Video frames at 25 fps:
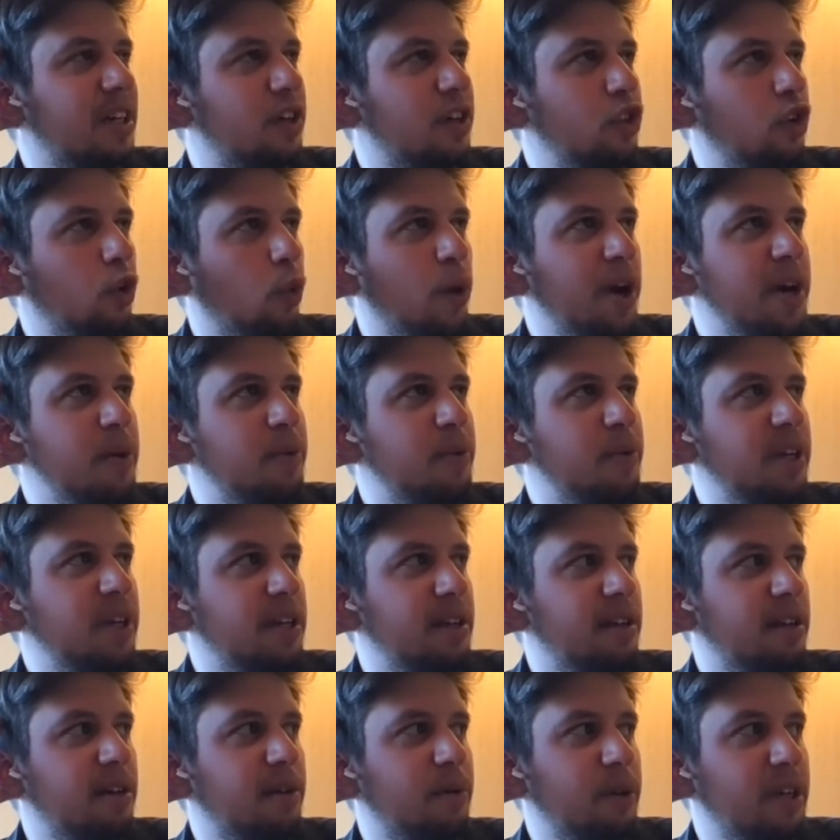the way
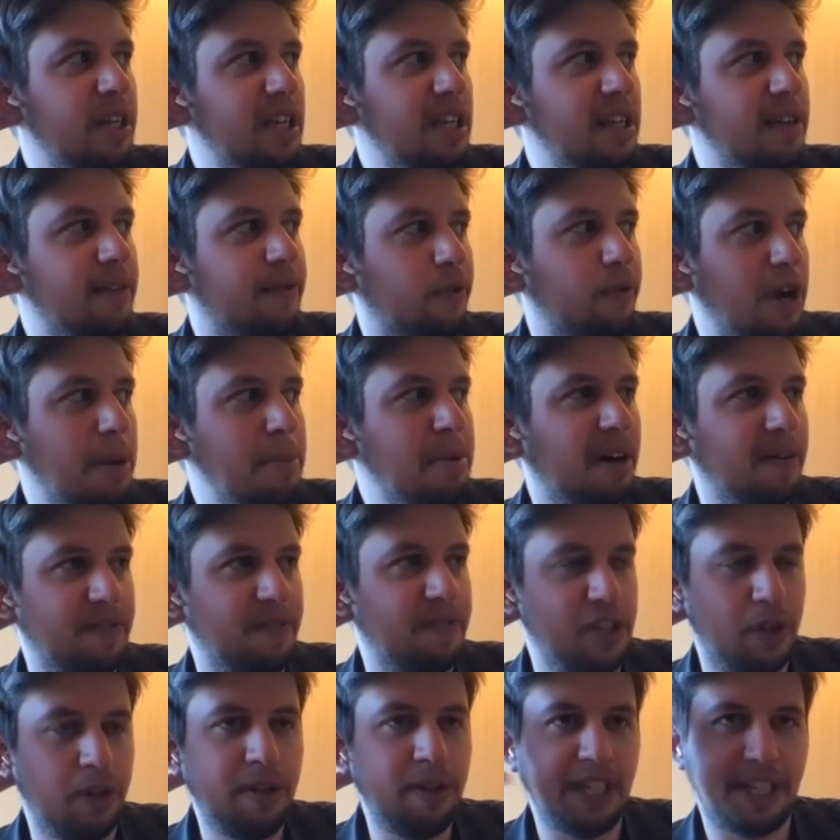we frame our
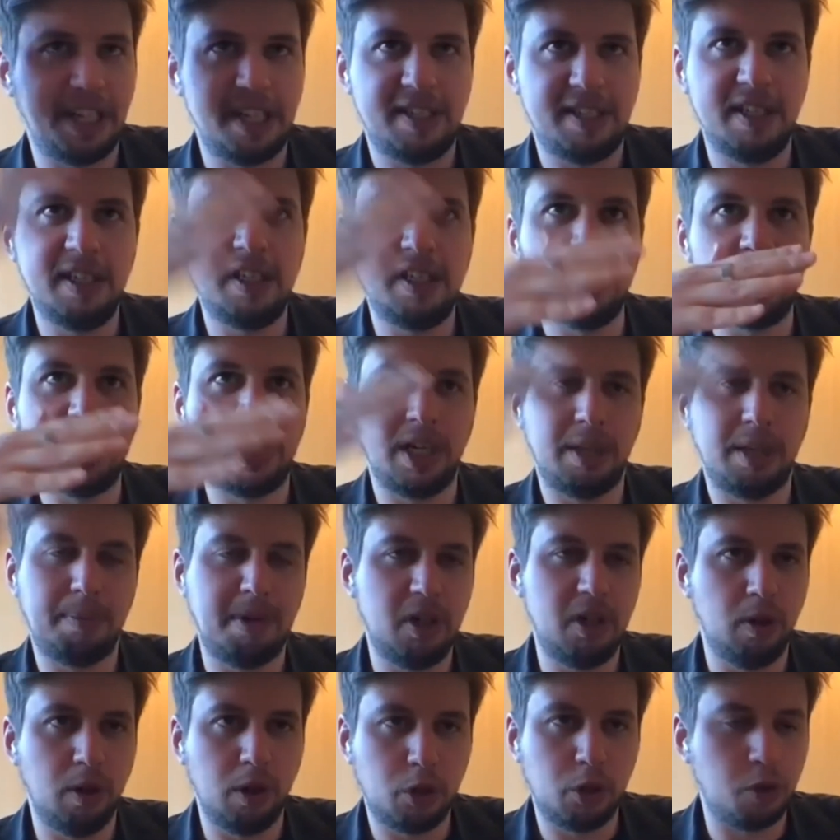vision that I think is shared by
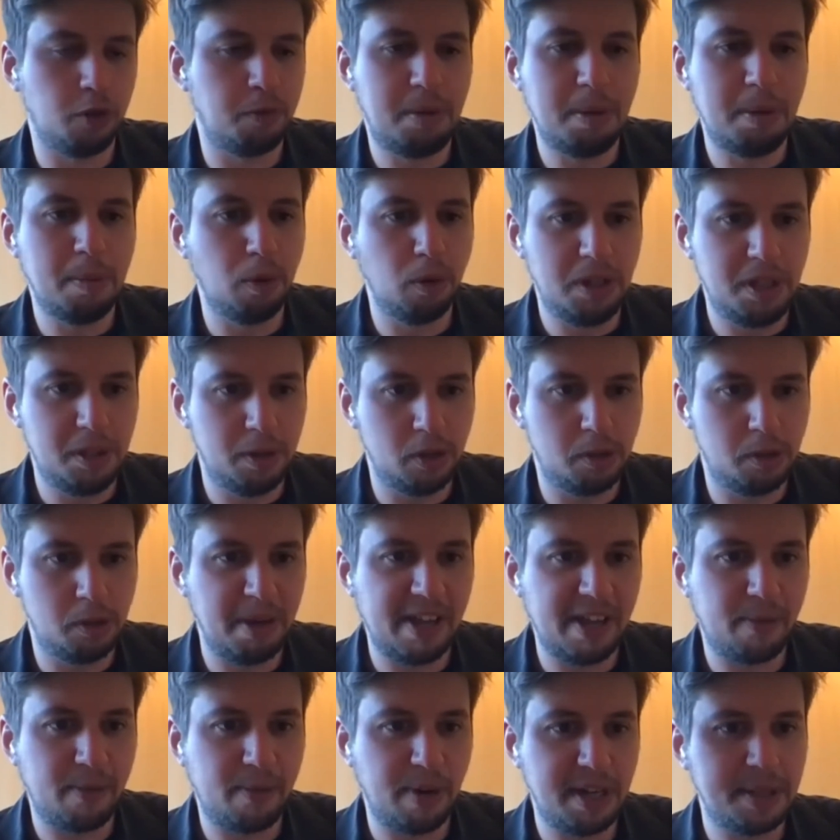a lot of people in the
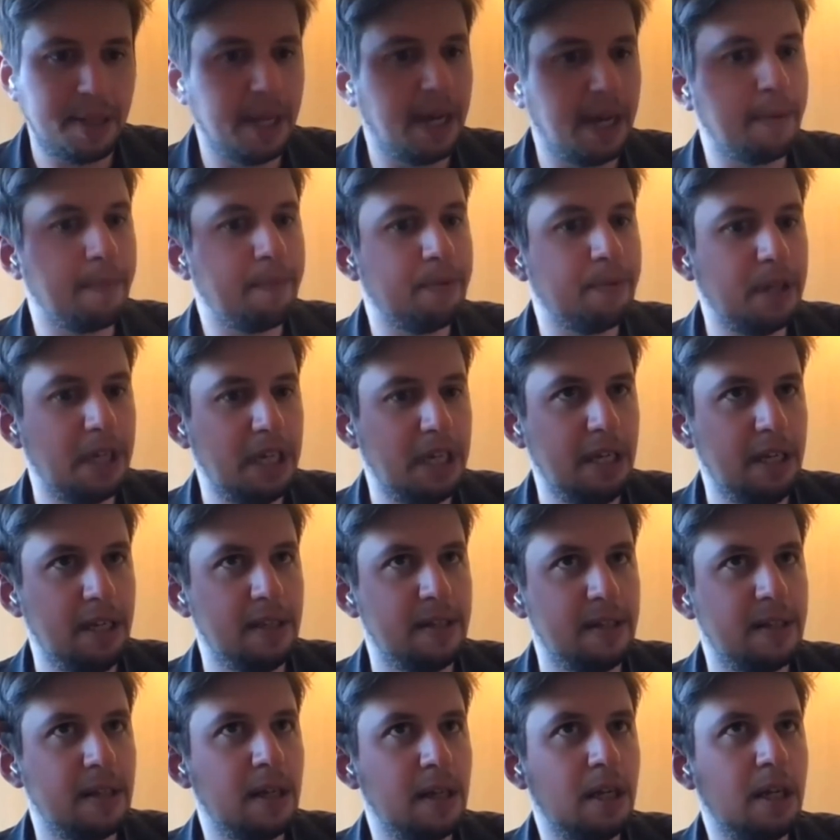space right now
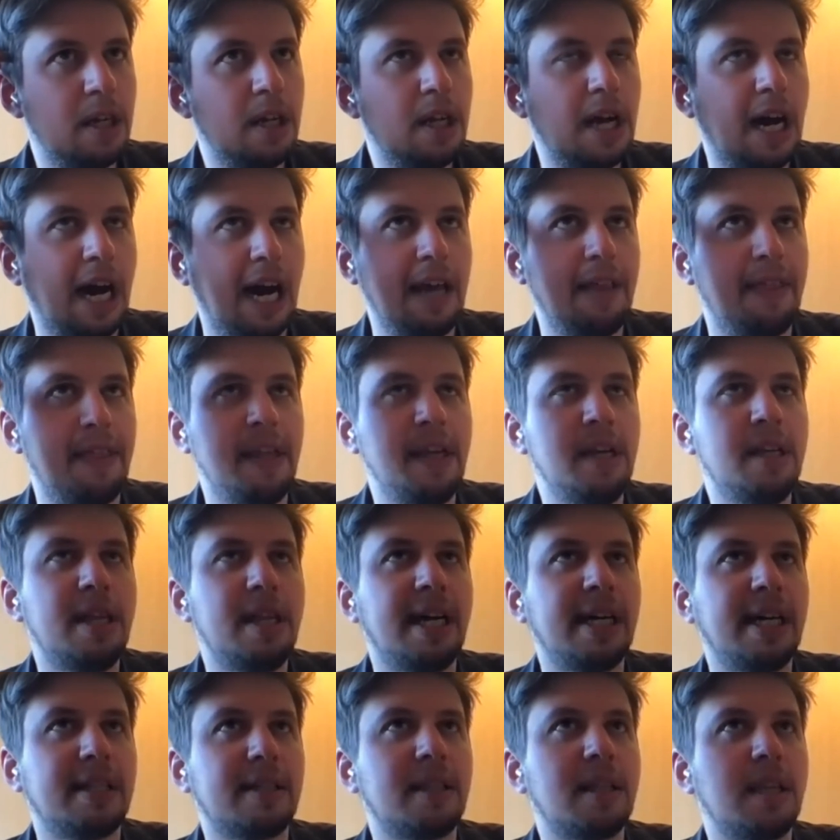is I think
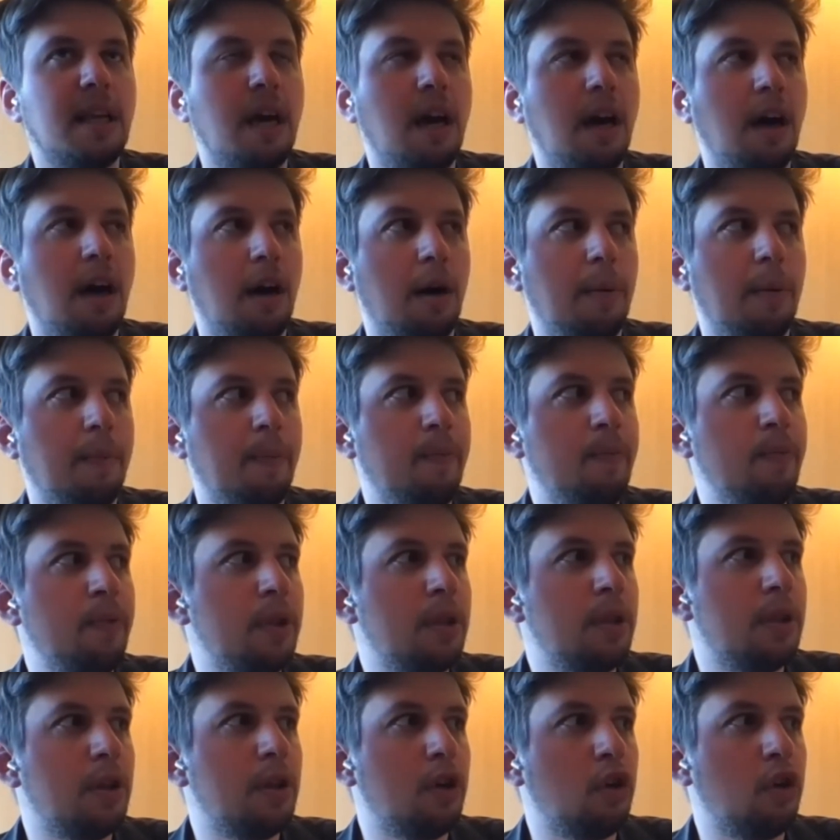that
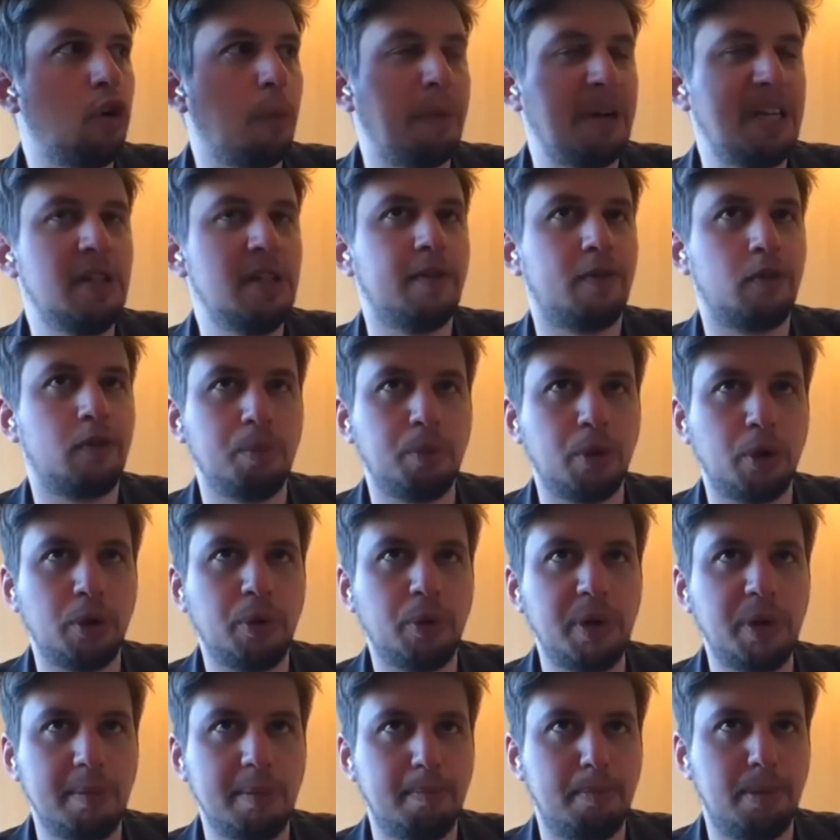companies of tomorrow
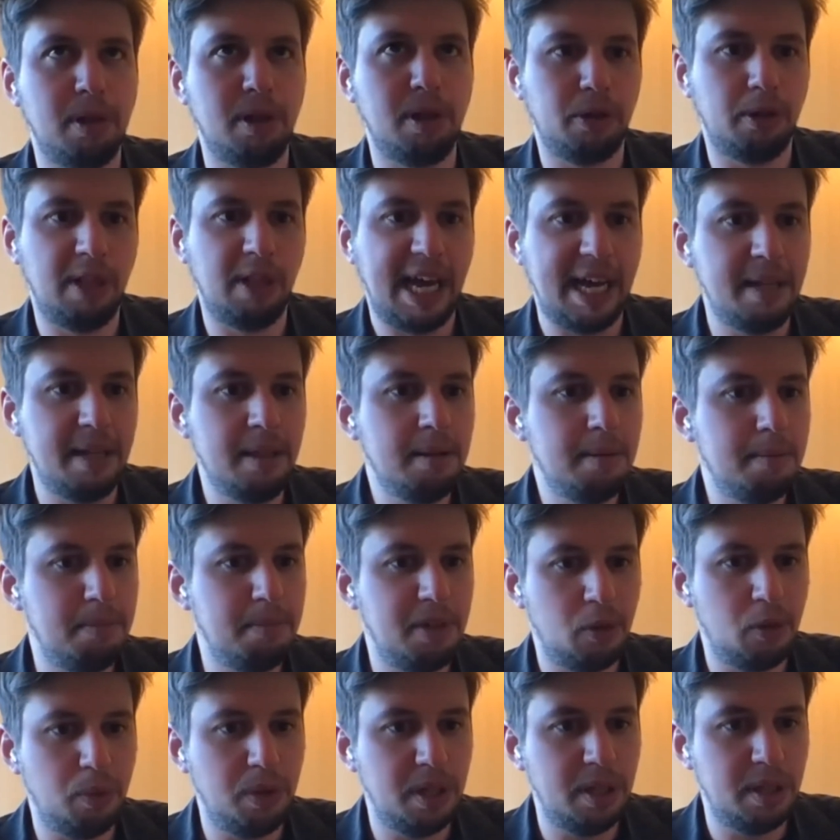will blur the line
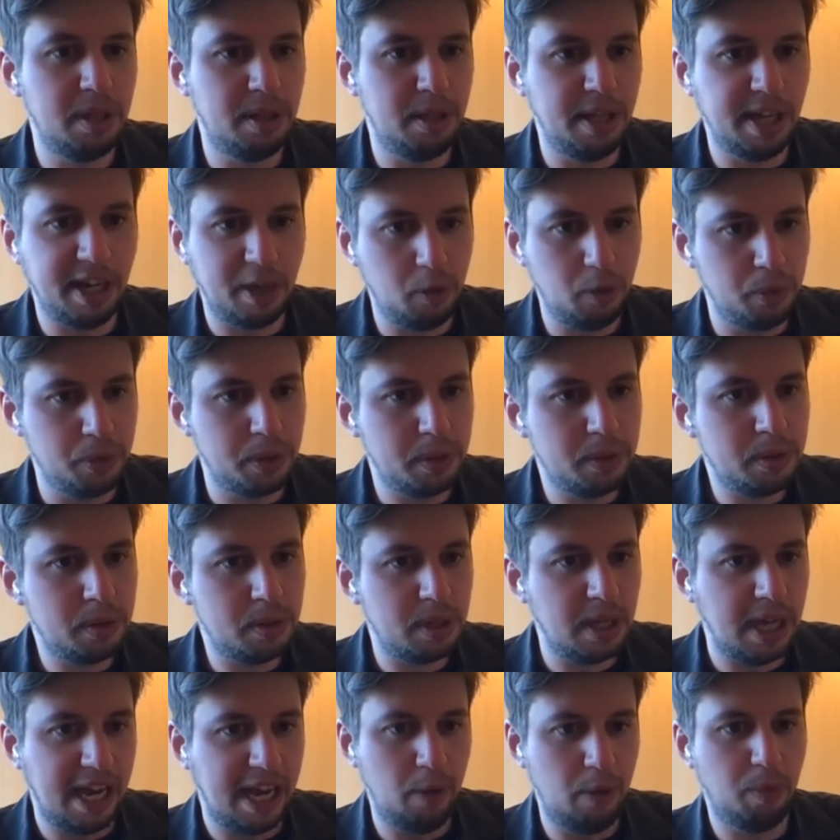between their users
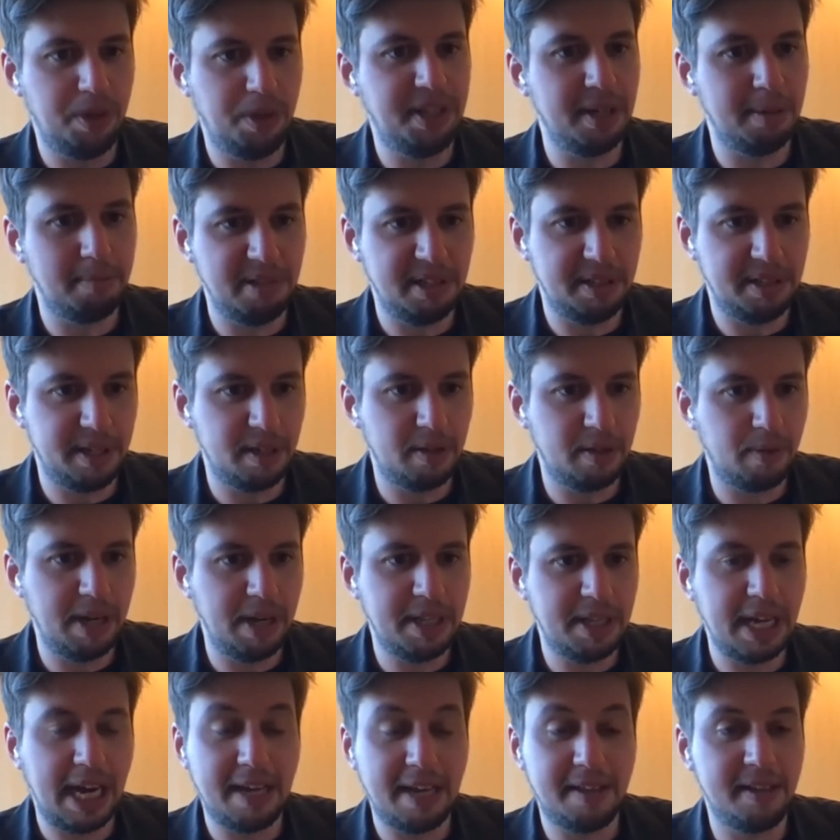and what they're building, right?
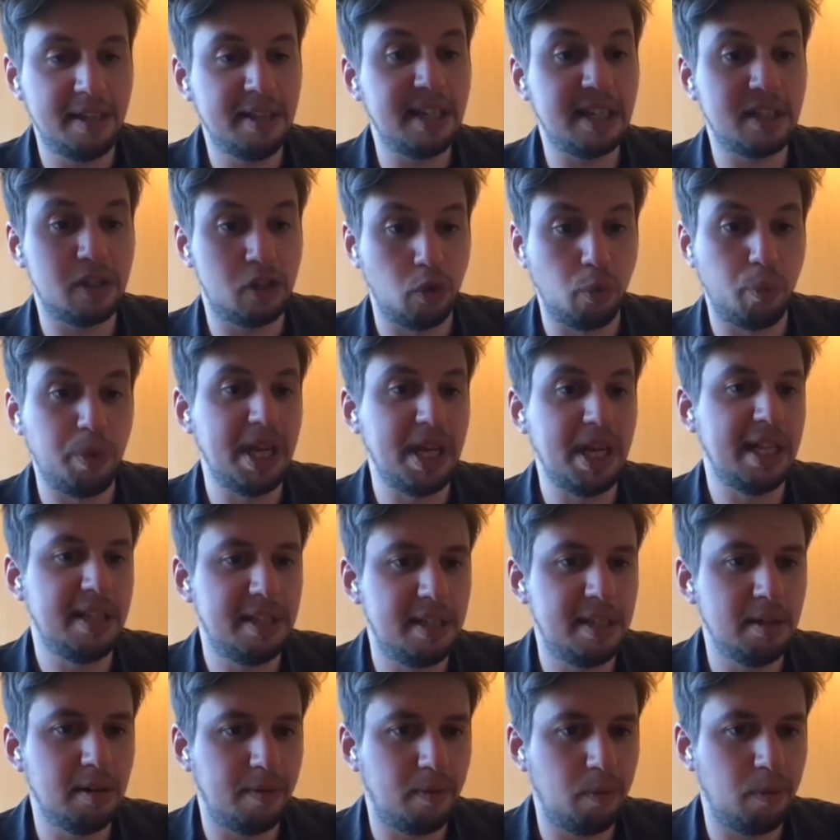I think that's the
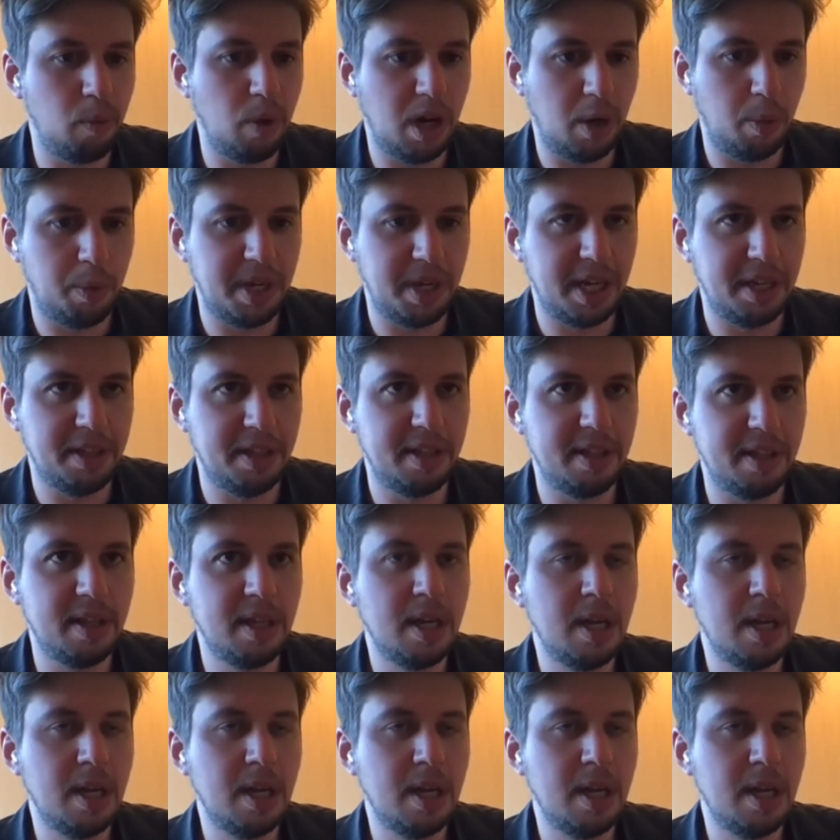reality of where we headed.